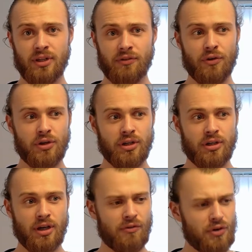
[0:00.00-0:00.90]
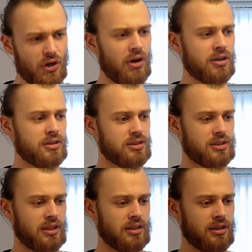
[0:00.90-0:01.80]
a very honest
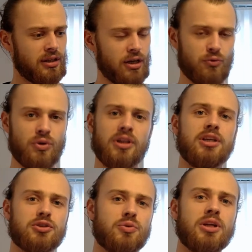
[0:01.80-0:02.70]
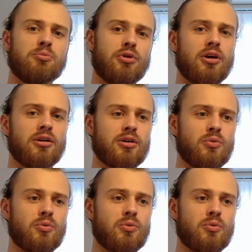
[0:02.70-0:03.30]
and release-ready product,